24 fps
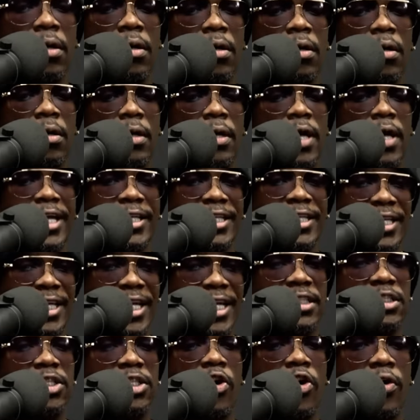And then he
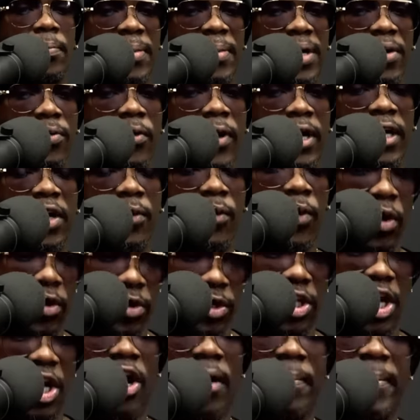told me what he want.
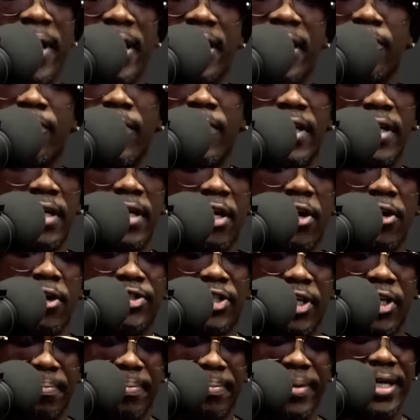Y'all gonna be able to read it because it's
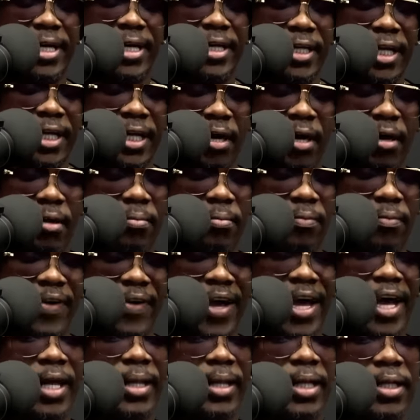gonna be in the um,
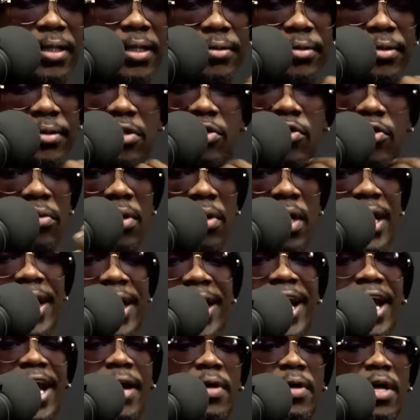filing. You
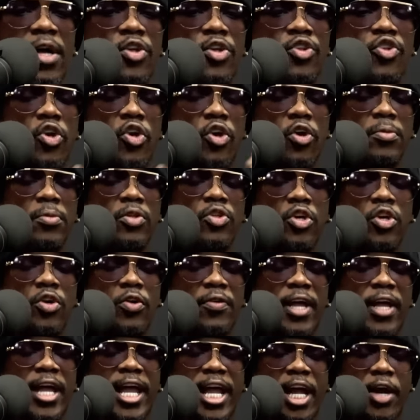eh, you you'll
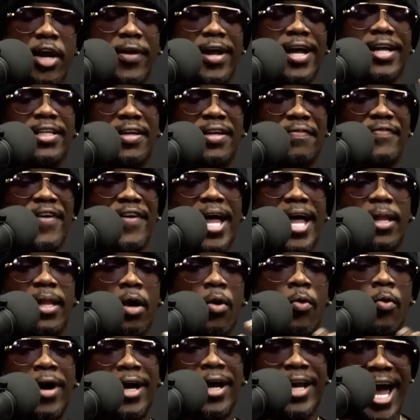hear in the filing
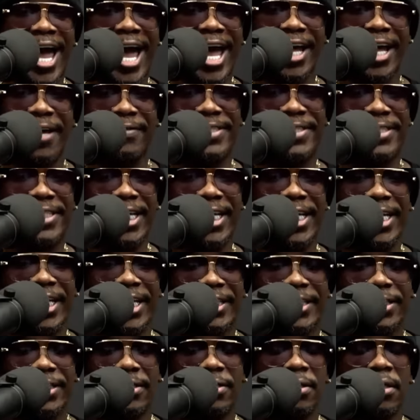what I have said
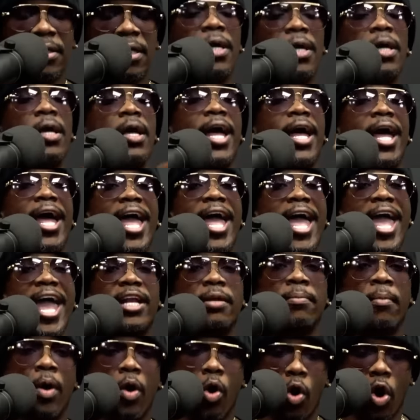and
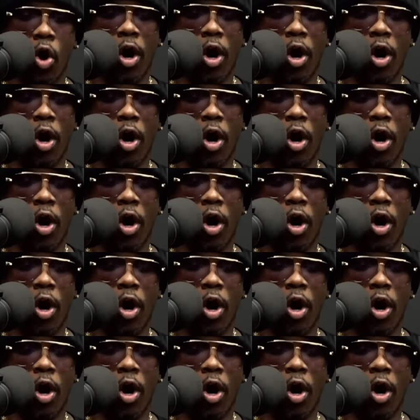more.